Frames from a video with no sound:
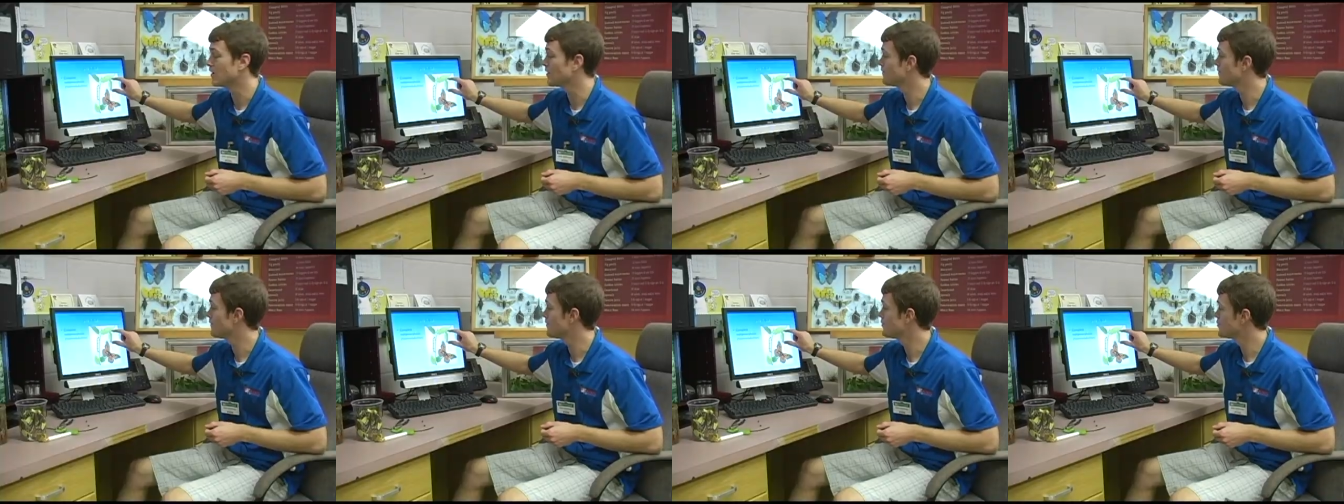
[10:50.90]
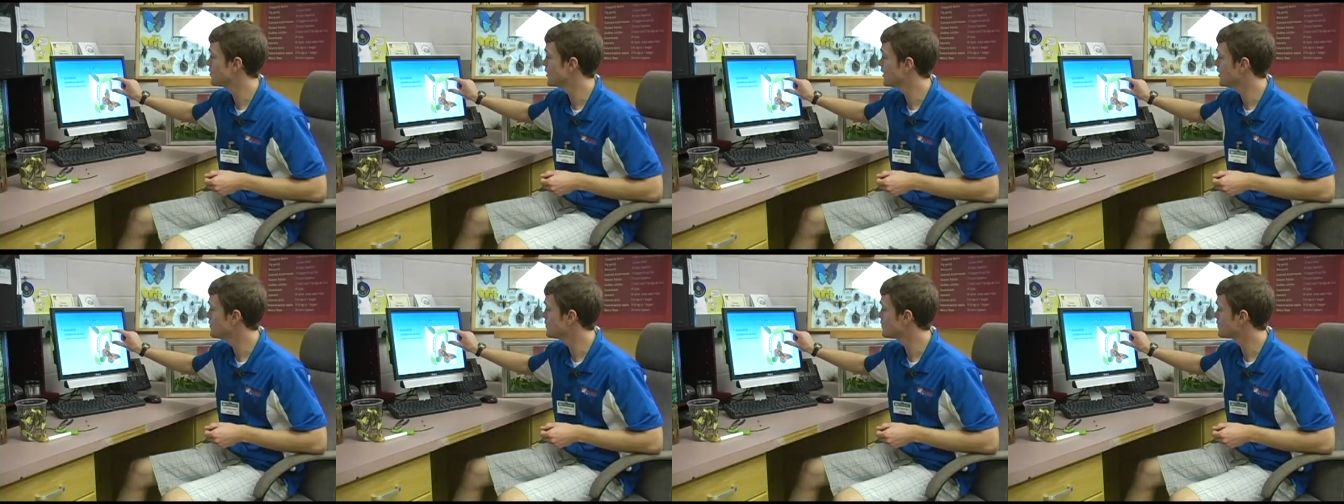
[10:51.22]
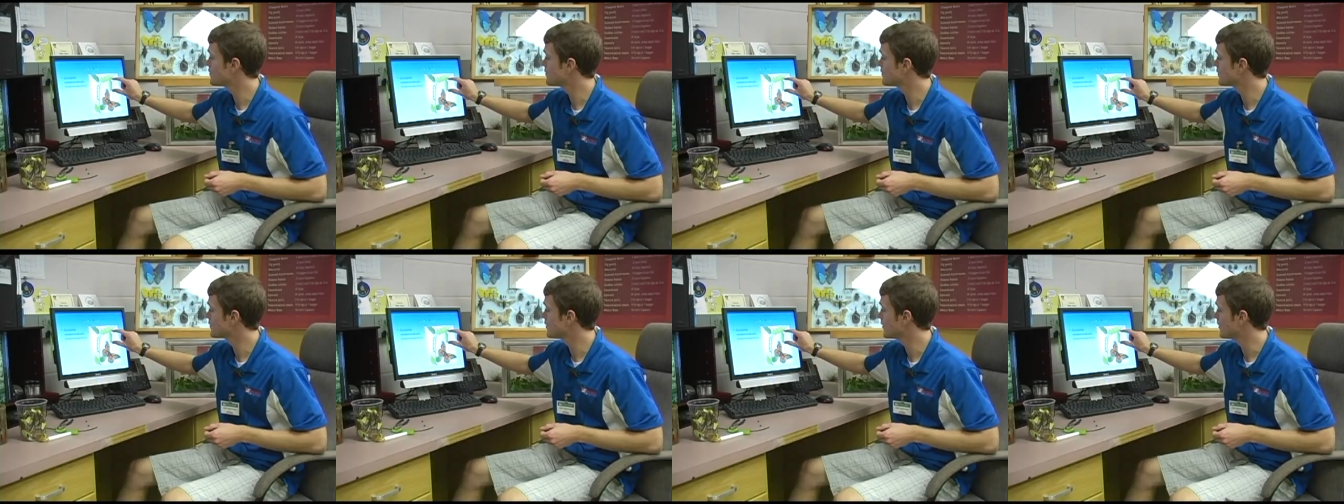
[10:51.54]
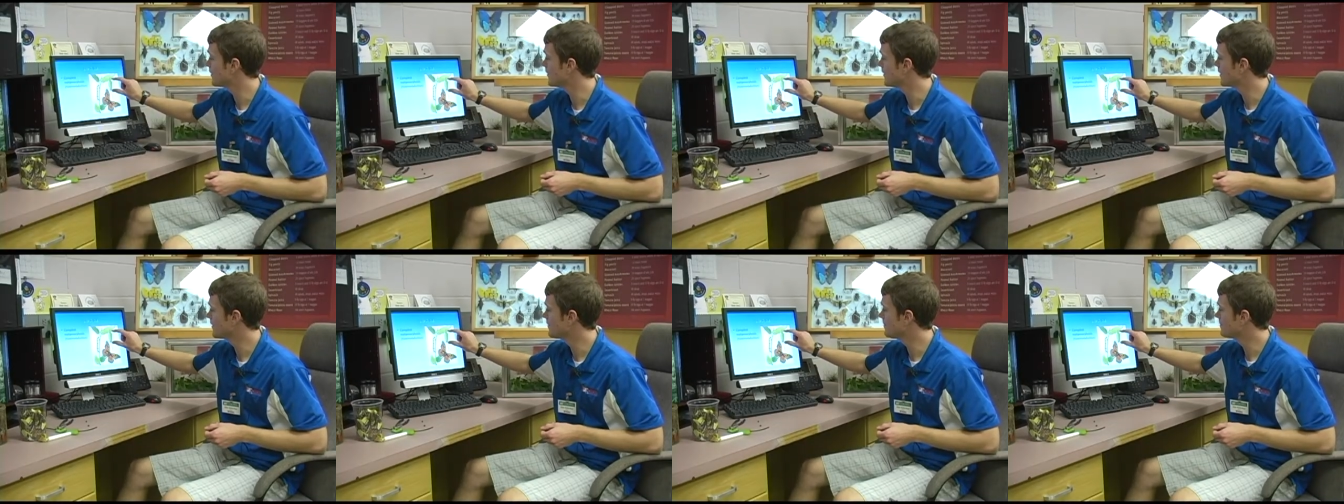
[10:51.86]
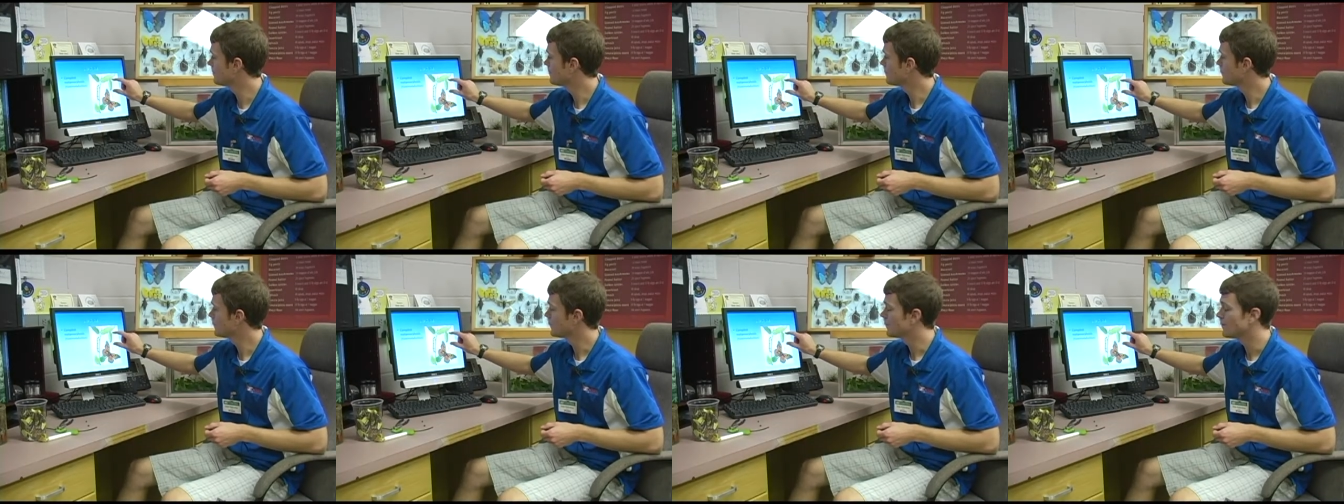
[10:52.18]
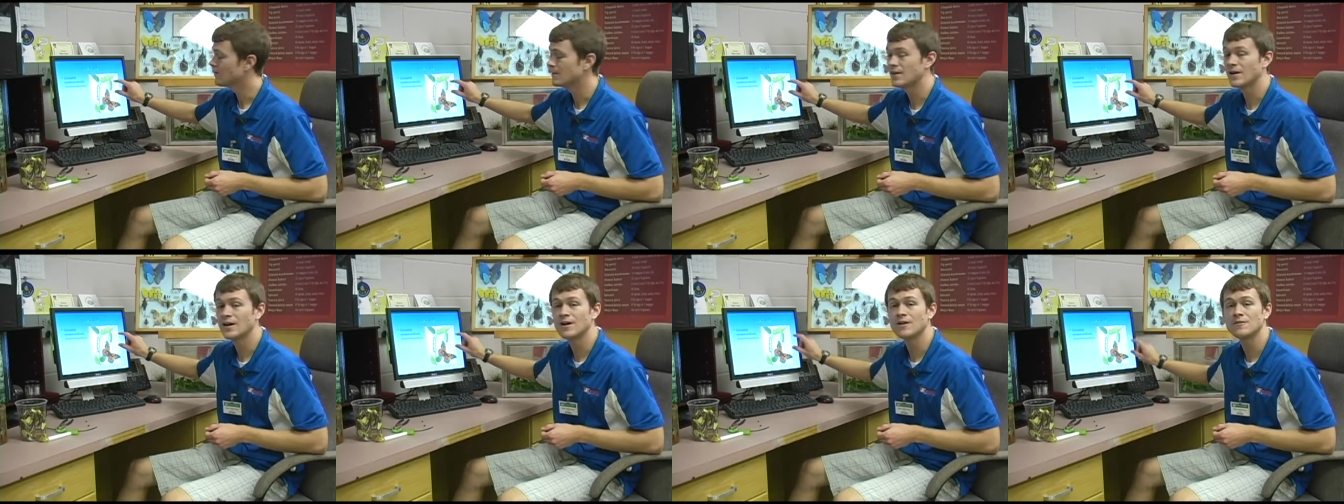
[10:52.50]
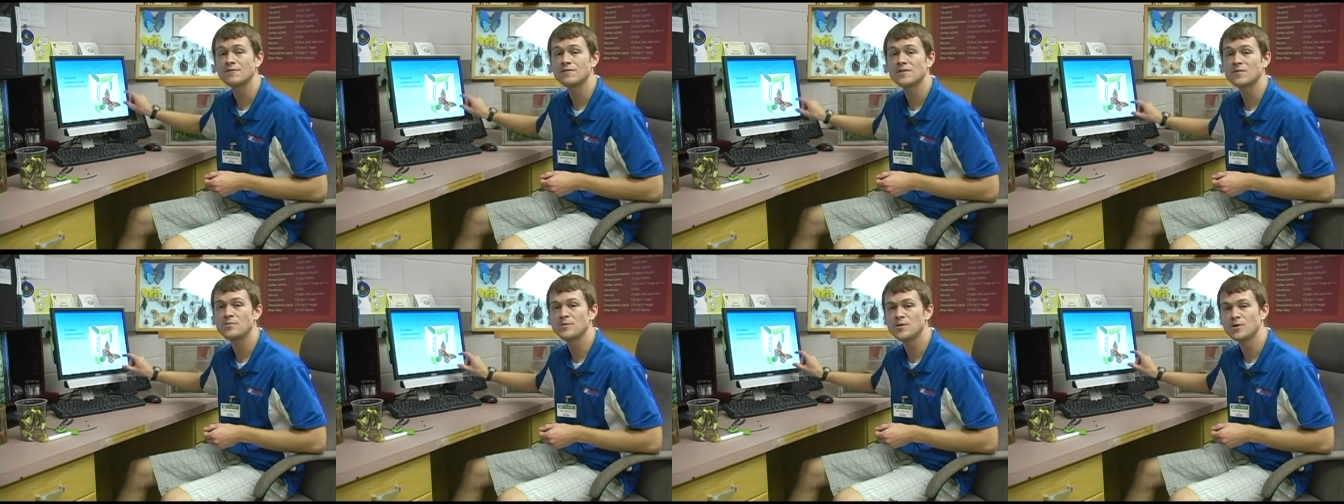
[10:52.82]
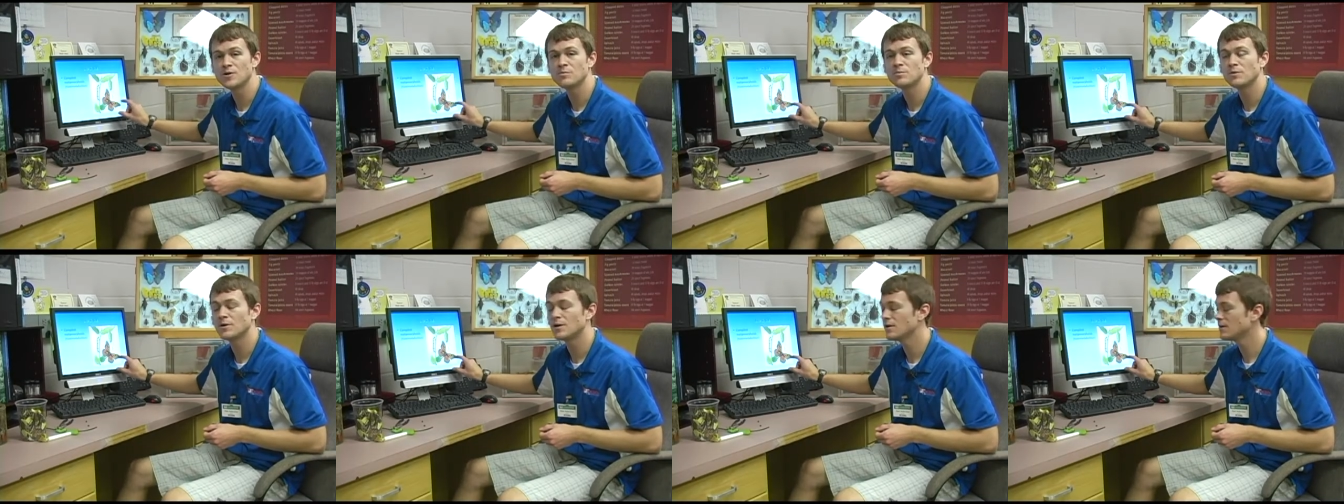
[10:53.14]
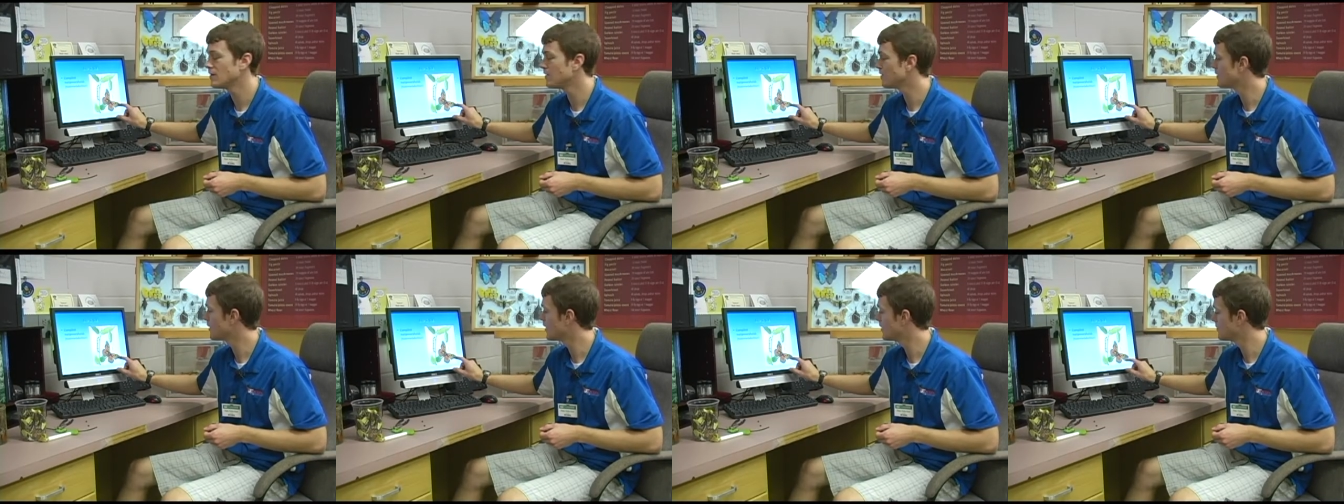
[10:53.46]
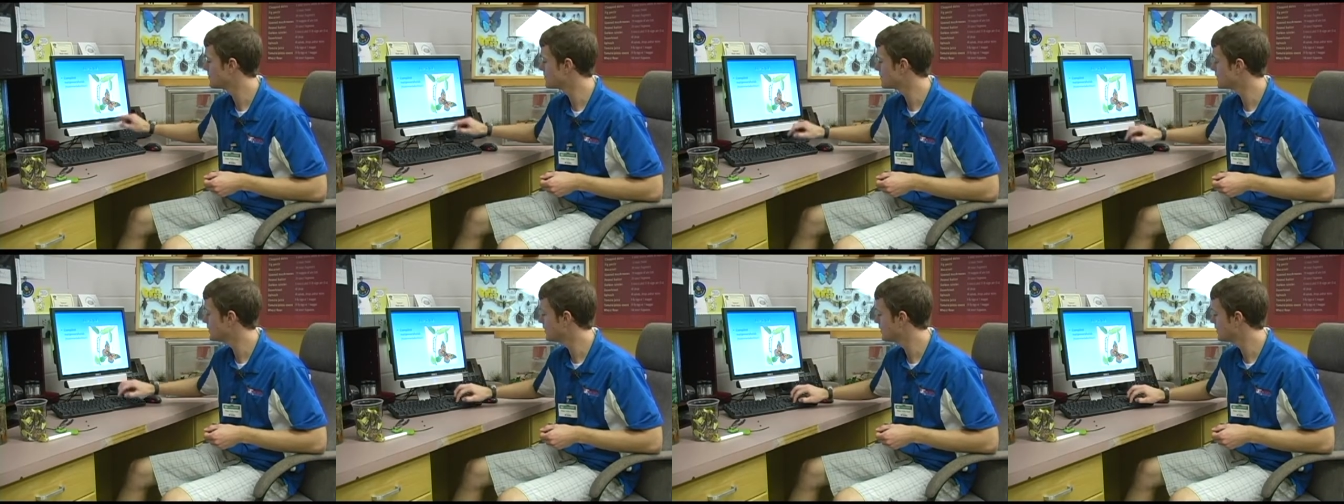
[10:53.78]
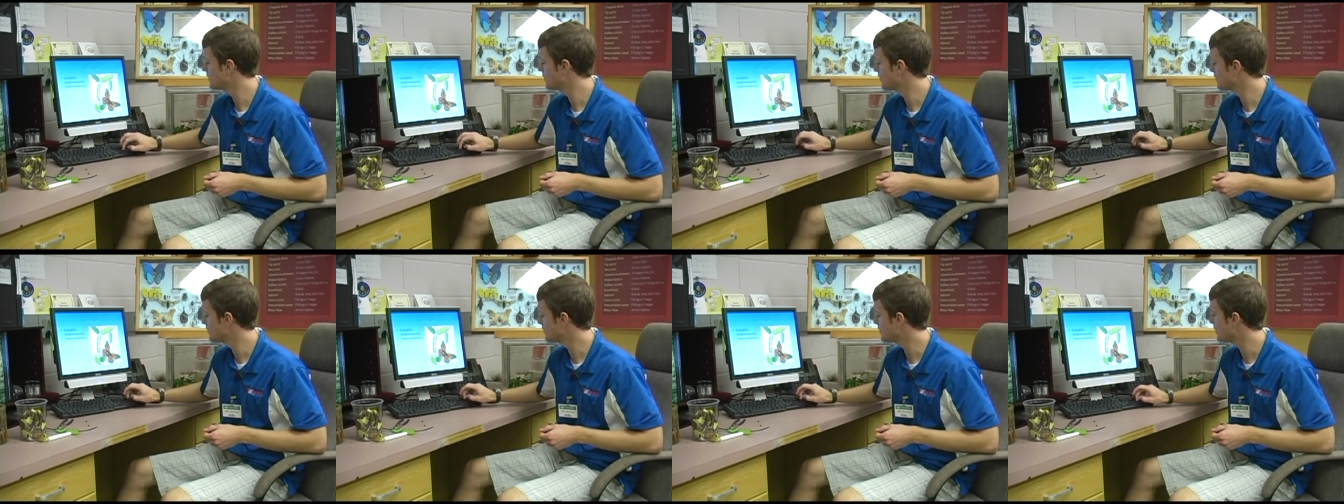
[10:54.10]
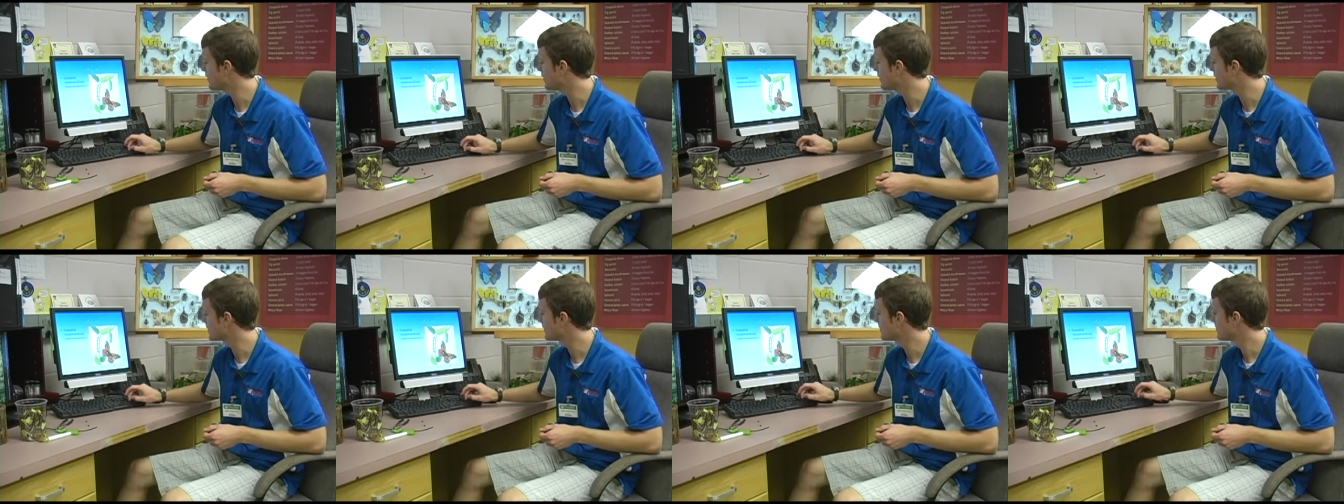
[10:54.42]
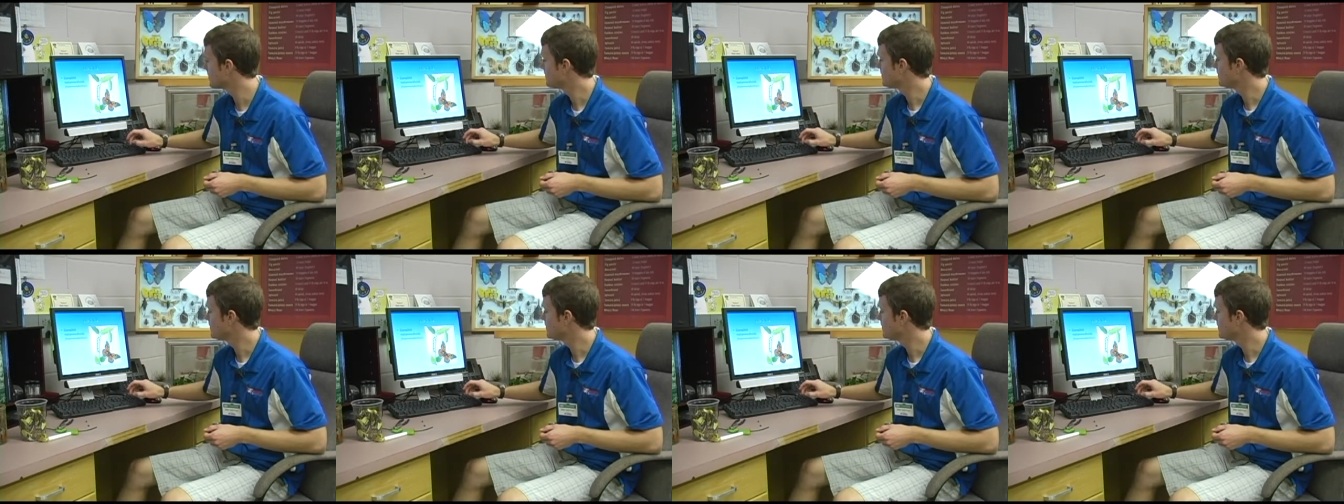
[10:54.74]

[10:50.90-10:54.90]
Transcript: of the change is occurring, and out of the pupa comes the adult here.